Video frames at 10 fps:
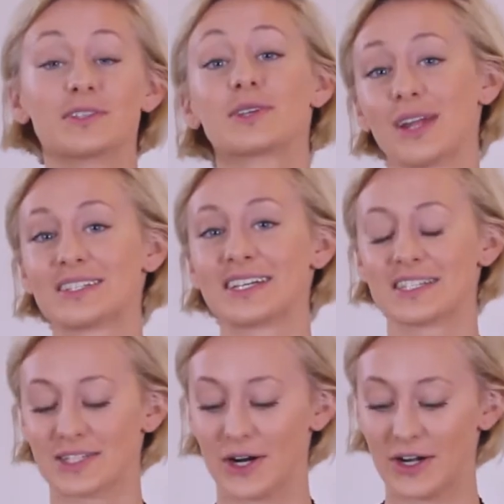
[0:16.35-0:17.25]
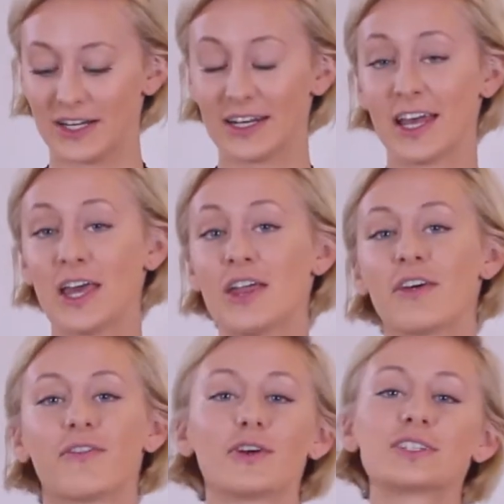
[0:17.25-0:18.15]
So let's get started.
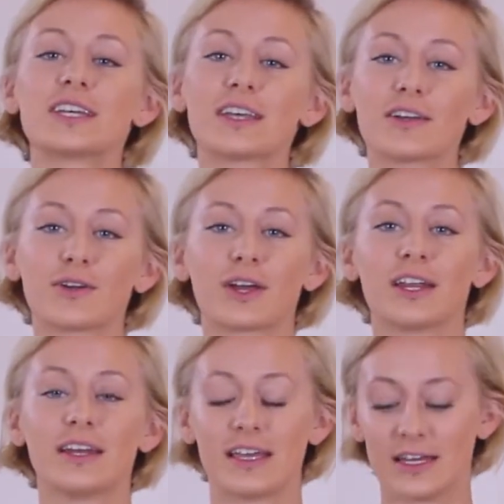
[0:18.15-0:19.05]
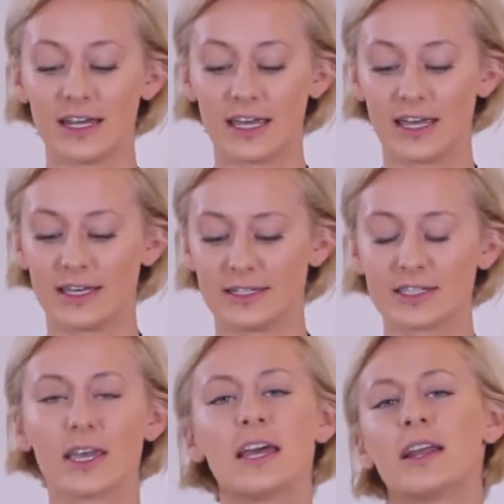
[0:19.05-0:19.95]
The first thing that you're going to need
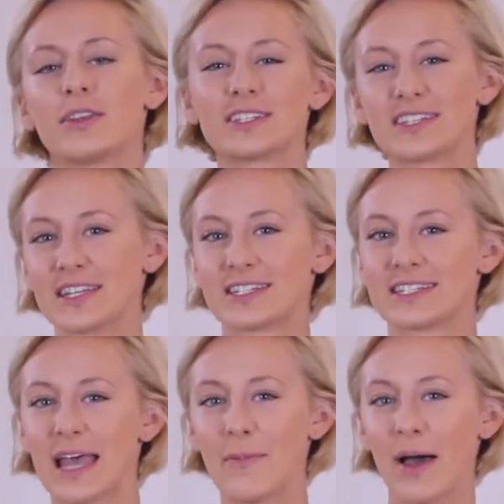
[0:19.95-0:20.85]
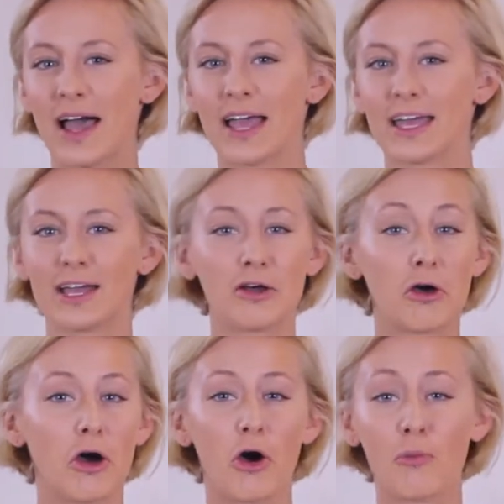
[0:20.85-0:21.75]
is, now this is a
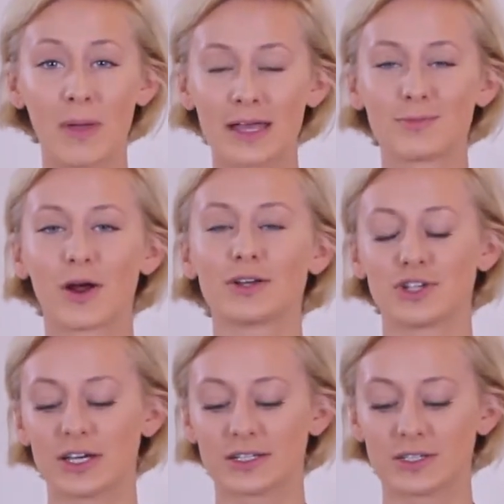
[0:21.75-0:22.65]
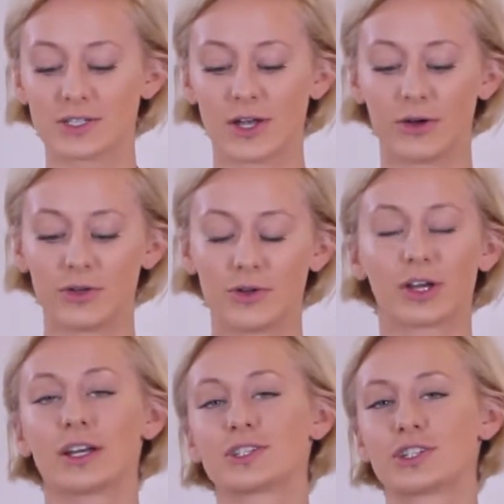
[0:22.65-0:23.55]
semi-homemade project, so you're
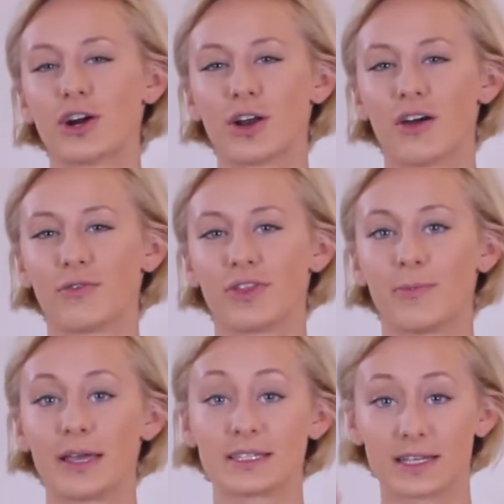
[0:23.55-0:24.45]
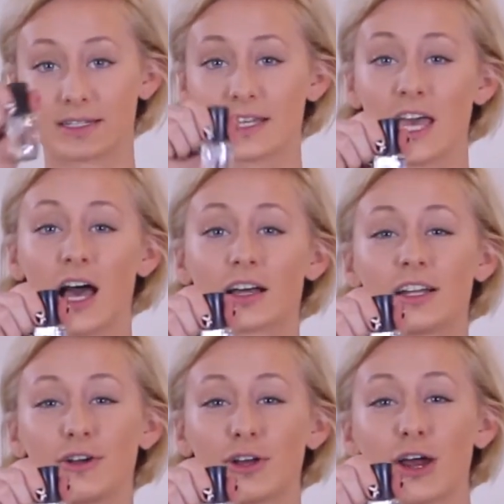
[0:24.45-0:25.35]
going to start off with the basics. A
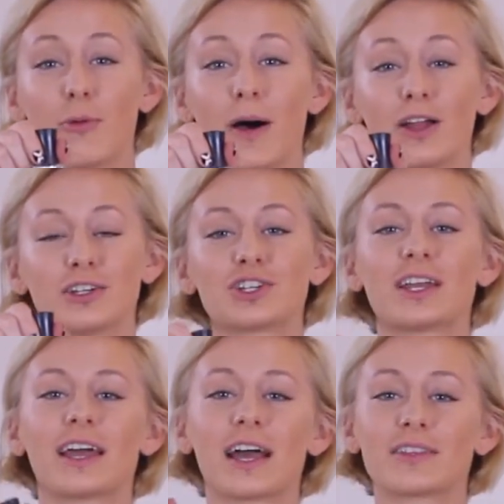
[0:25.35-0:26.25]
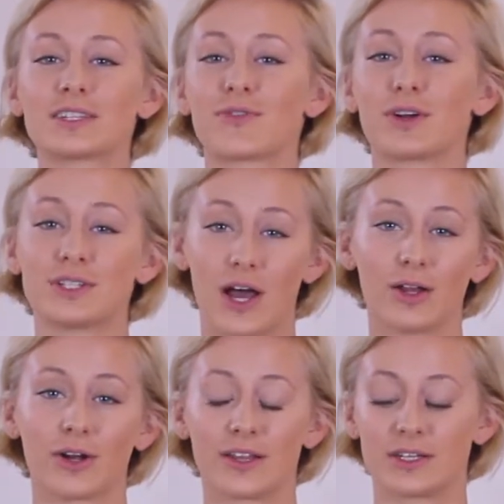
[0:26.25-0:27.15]
clear nail polish, and I got this for
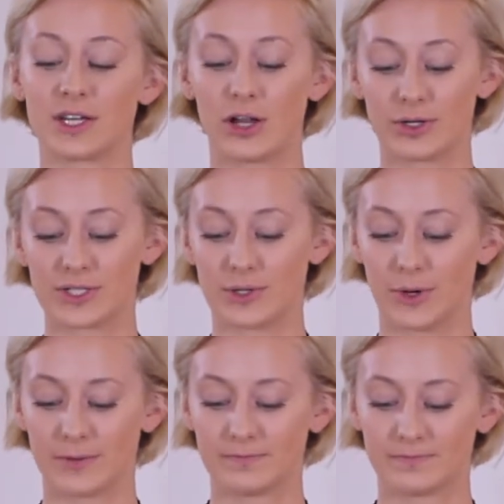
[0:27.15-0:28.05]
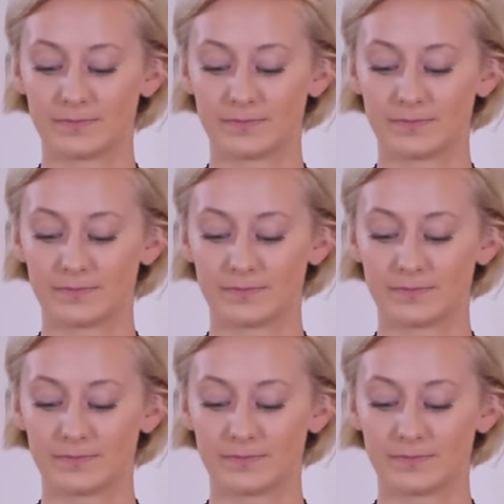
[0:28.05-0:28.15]
$1 at the dollar store.